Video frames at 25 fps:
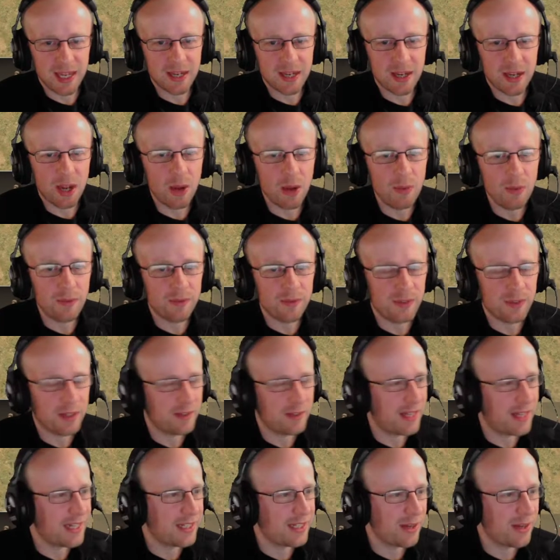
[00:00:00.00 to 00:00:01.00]
and hopefully
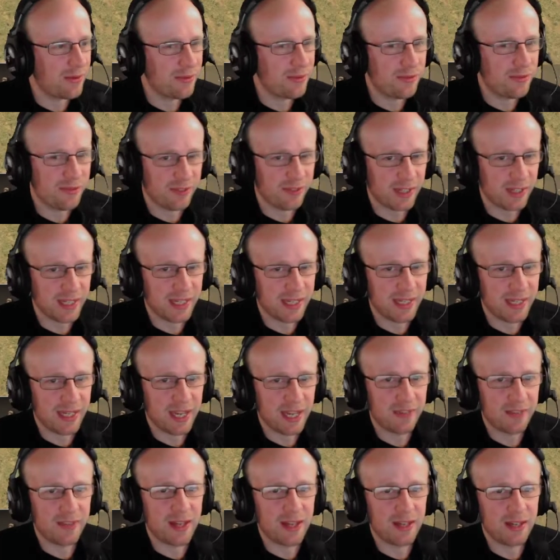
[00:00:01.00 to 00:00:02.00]
they don't flee
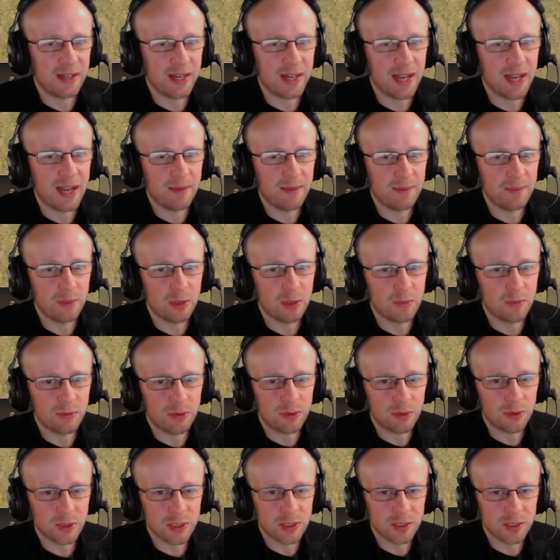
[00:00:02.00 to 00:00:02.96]
and then let him come forward,